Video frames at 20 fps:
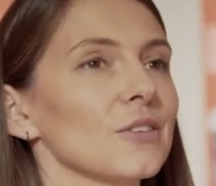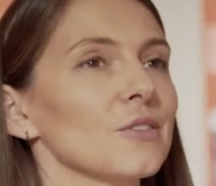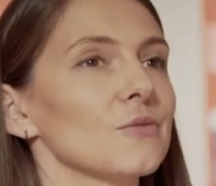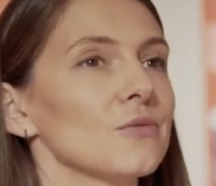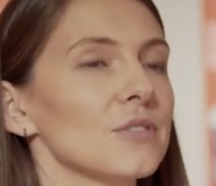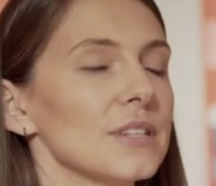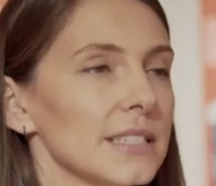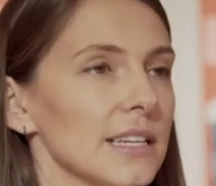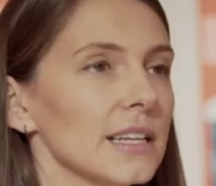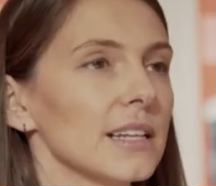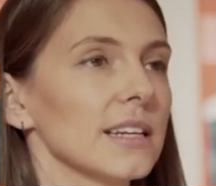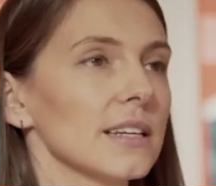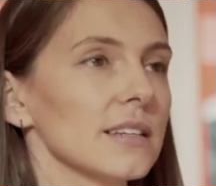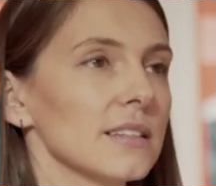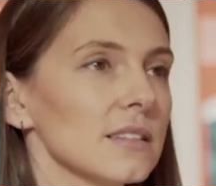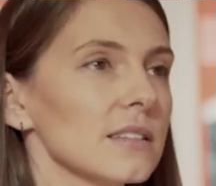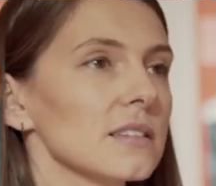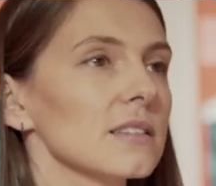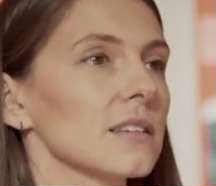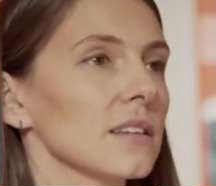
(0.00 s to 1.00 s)

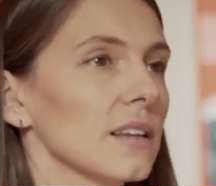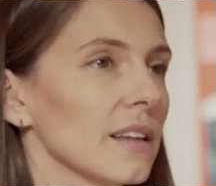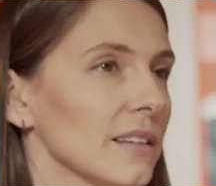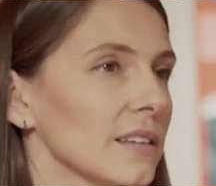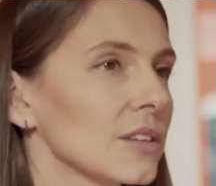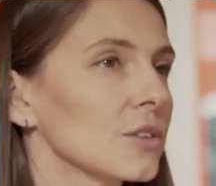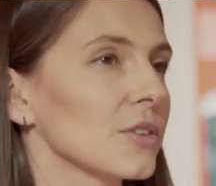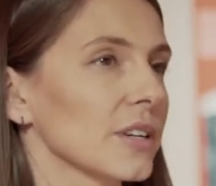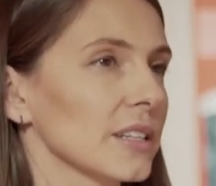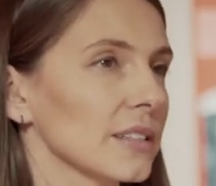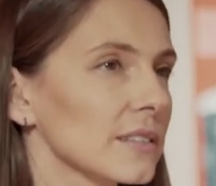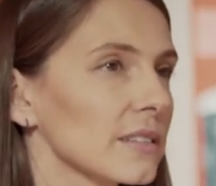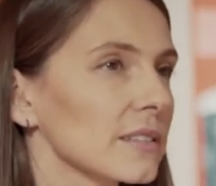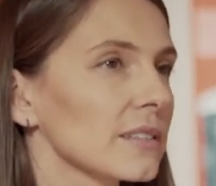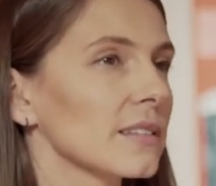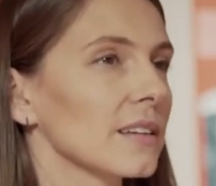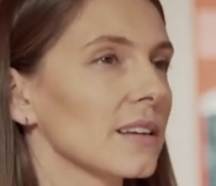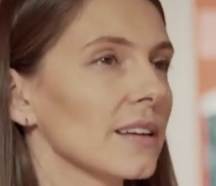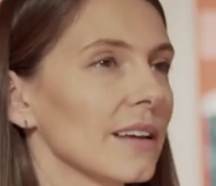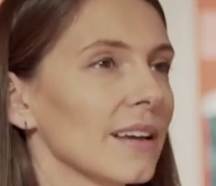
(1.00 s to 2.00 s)
Resilience and grit.
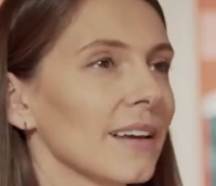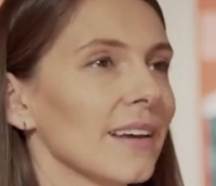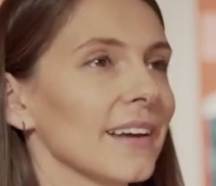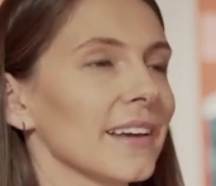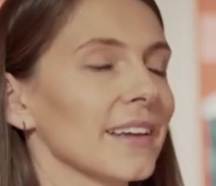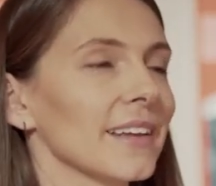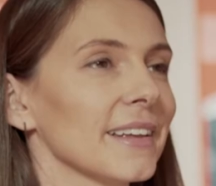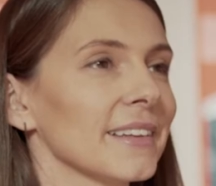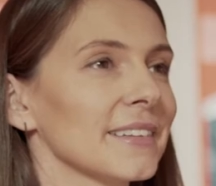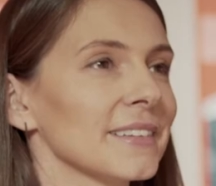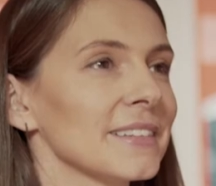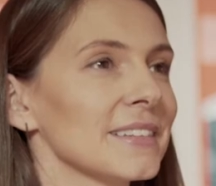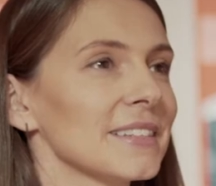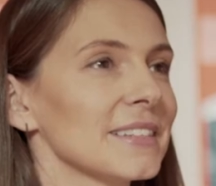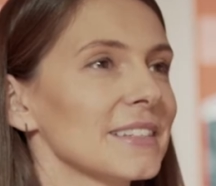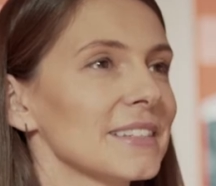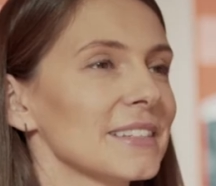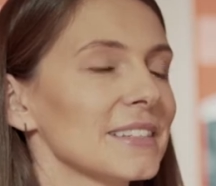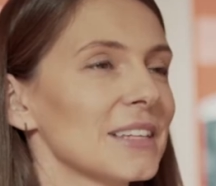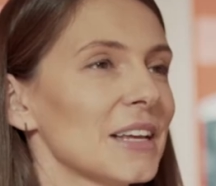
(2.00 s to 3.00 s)

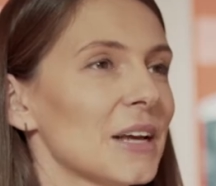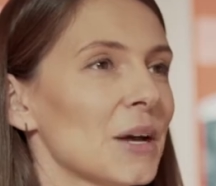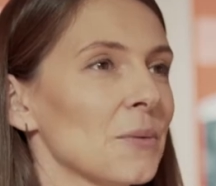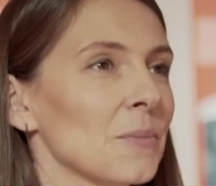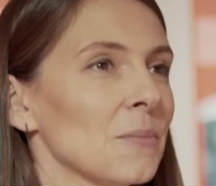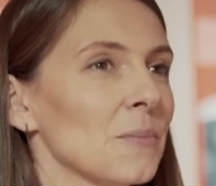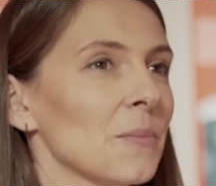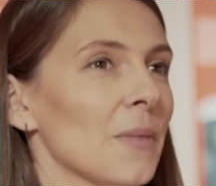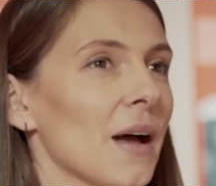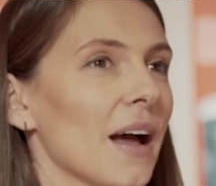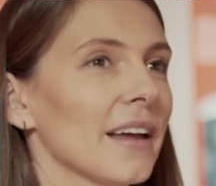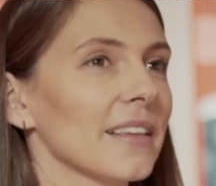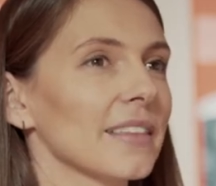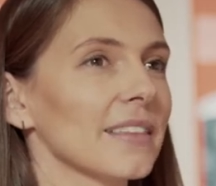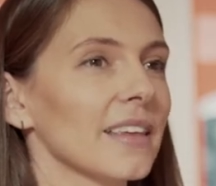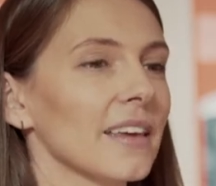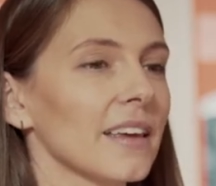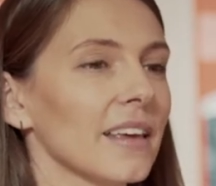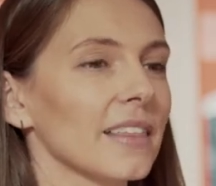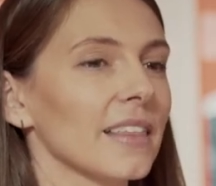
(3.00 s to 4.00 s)
And um, I
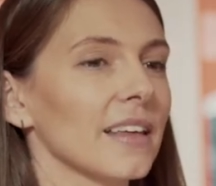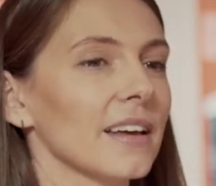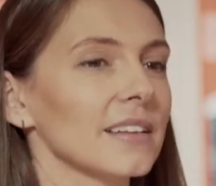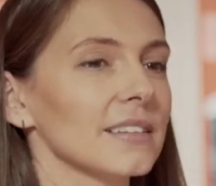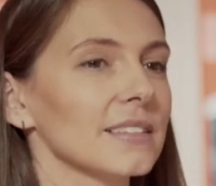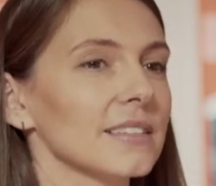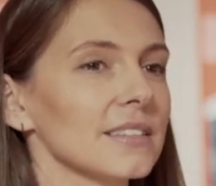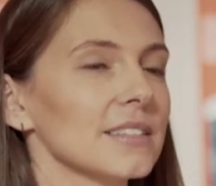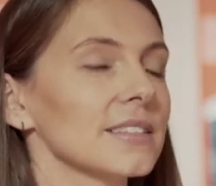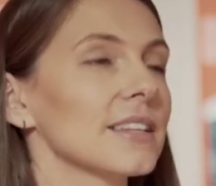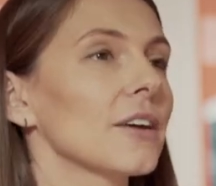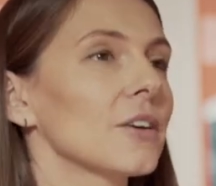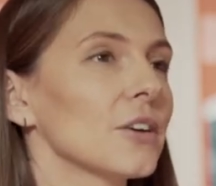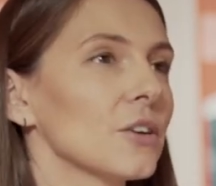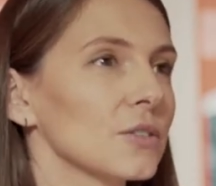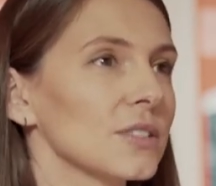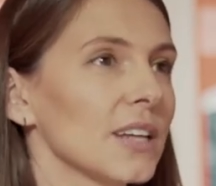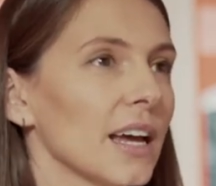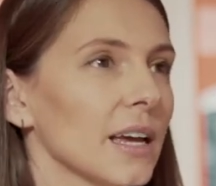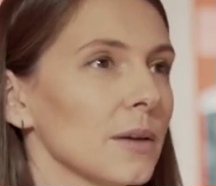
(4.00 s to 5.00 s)
think that the
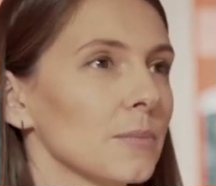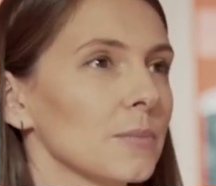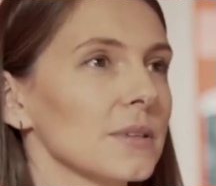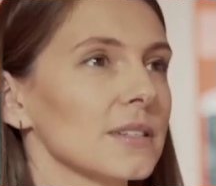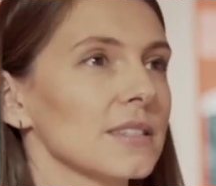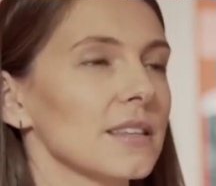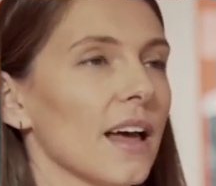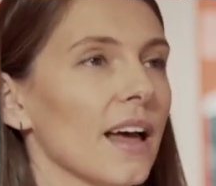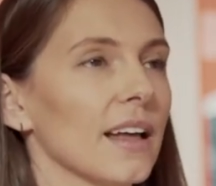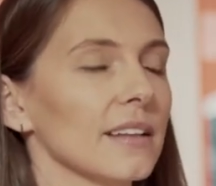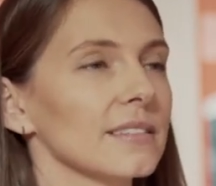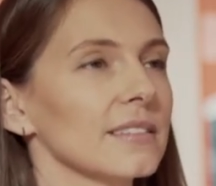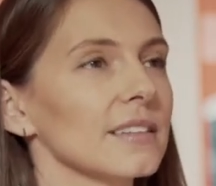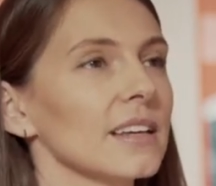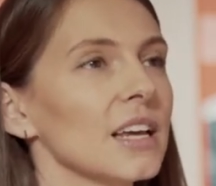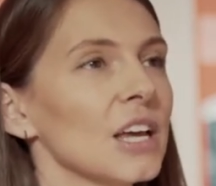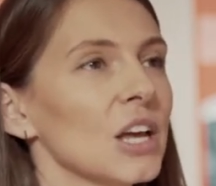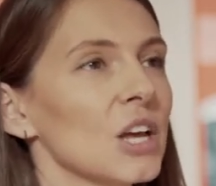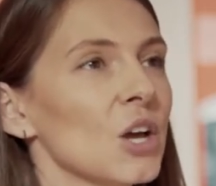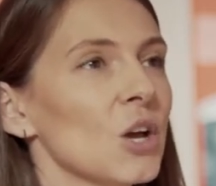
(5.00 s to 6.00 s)
stereotype is that
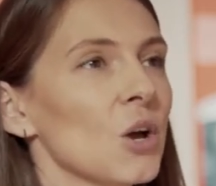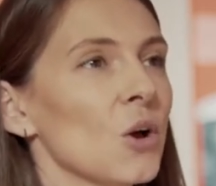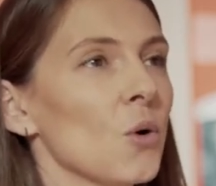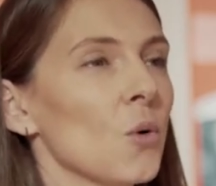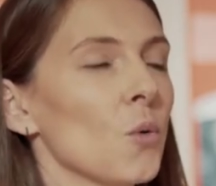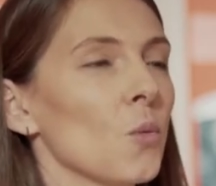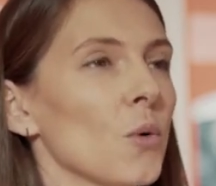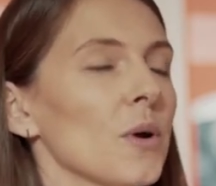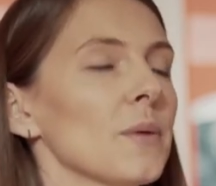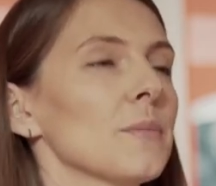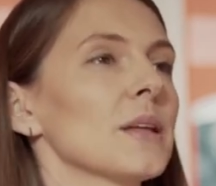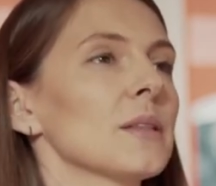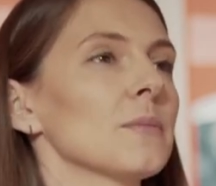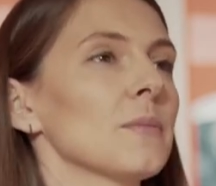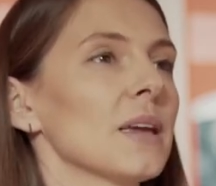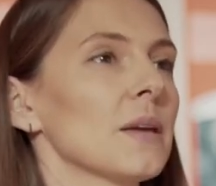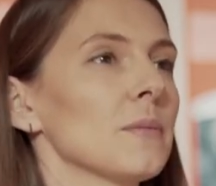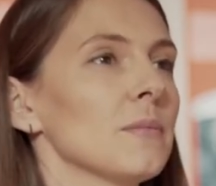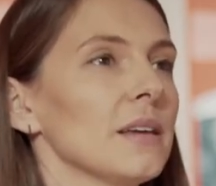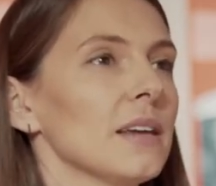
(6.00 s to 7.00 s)

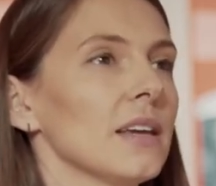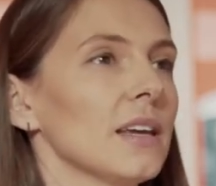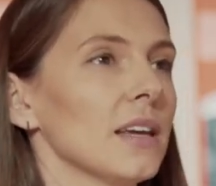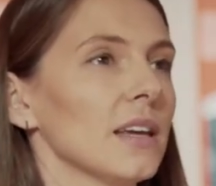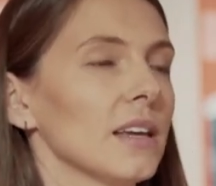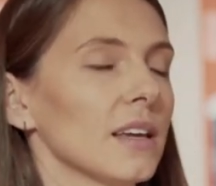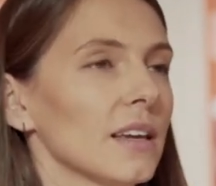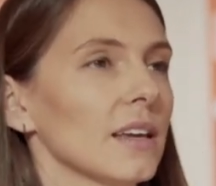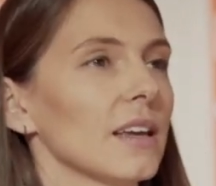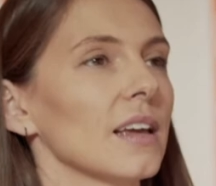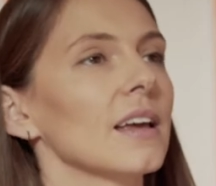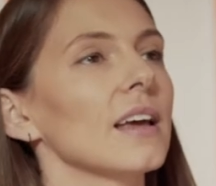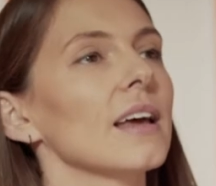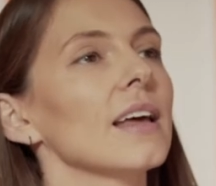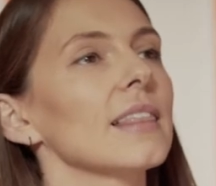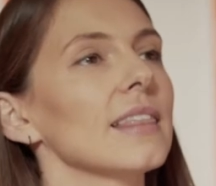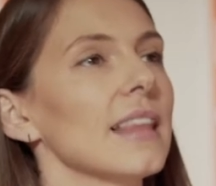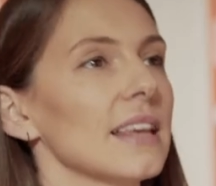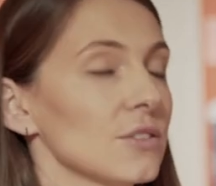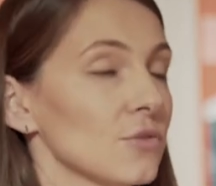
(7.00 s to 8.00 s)
women may be
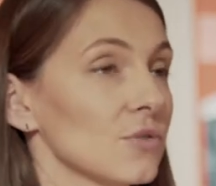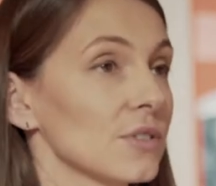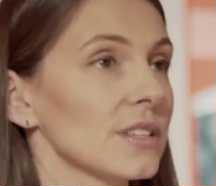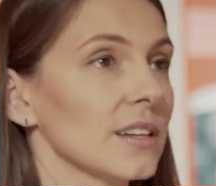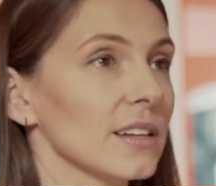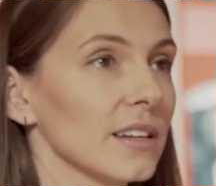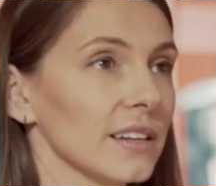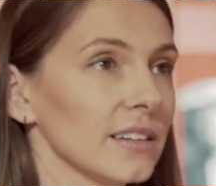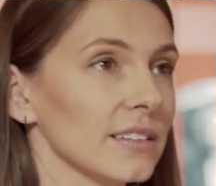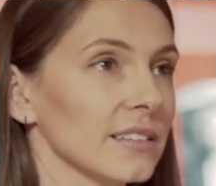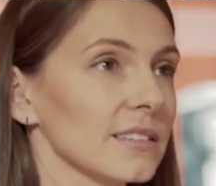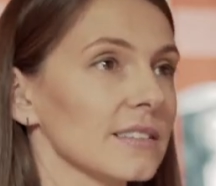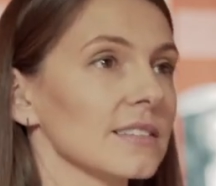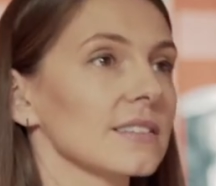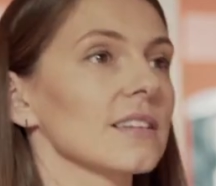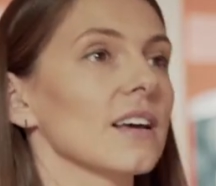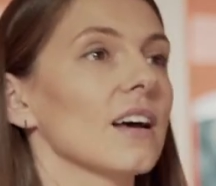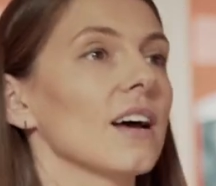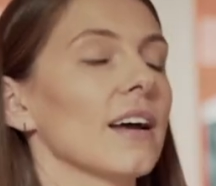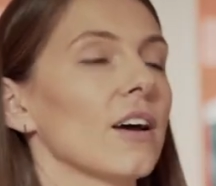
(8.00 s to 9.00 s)
less
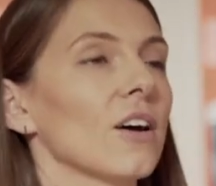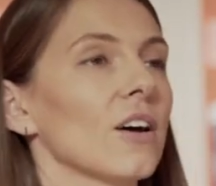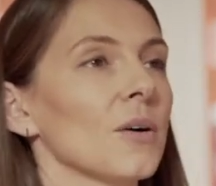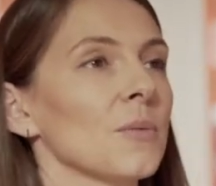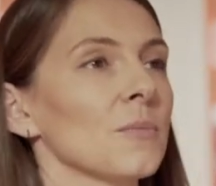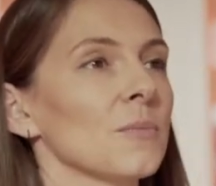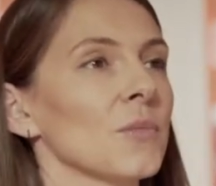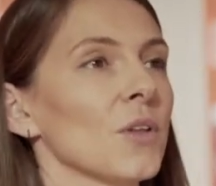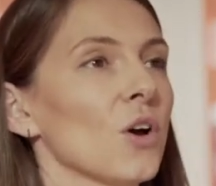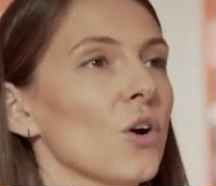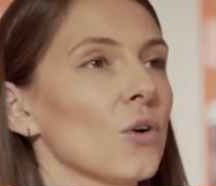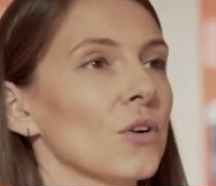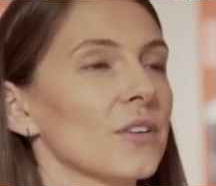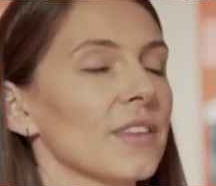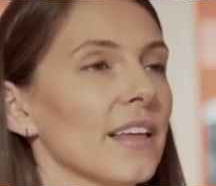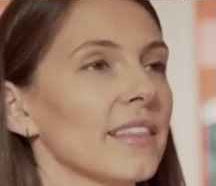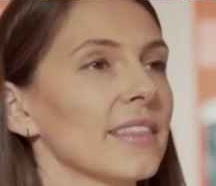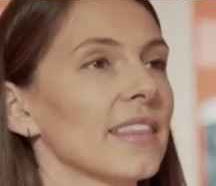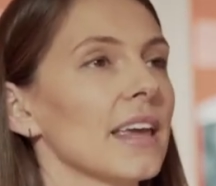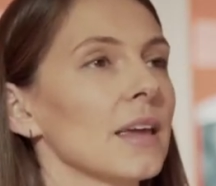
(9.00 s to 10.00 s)
resilient um, or
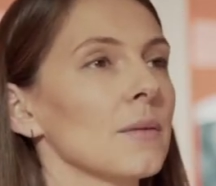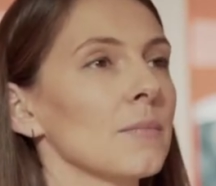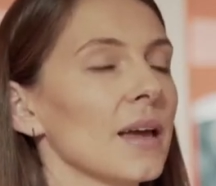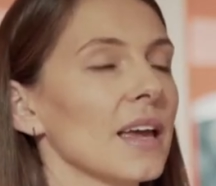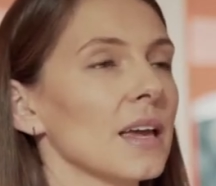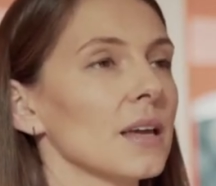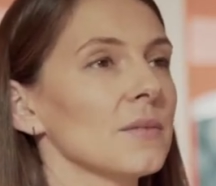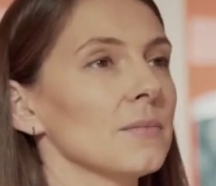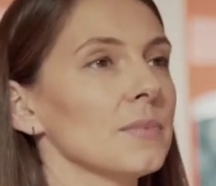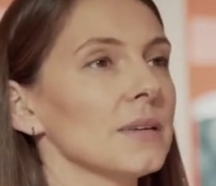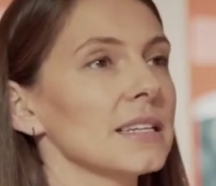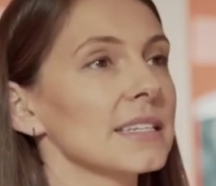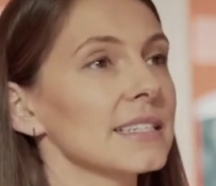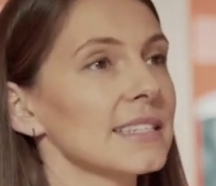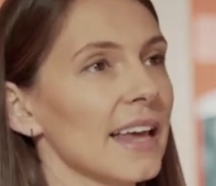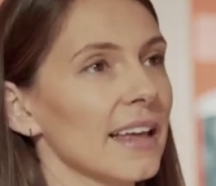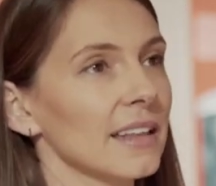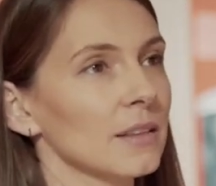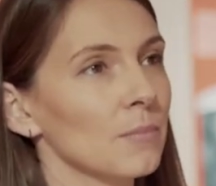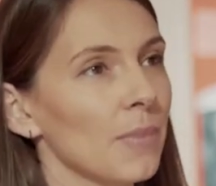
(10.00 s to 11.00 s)
that they may be
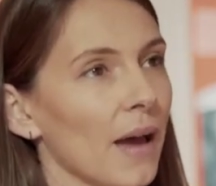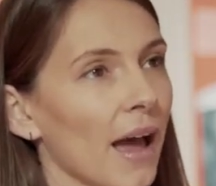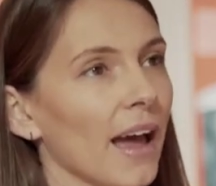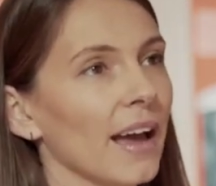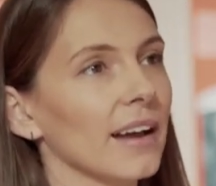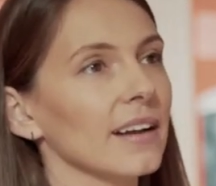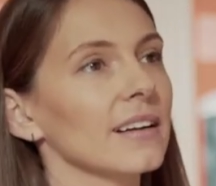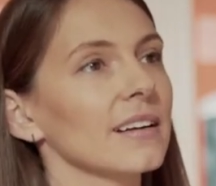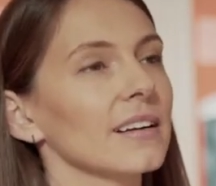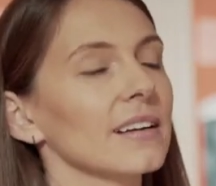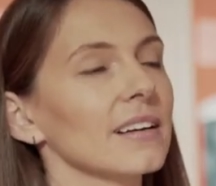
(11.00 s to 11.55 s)
set back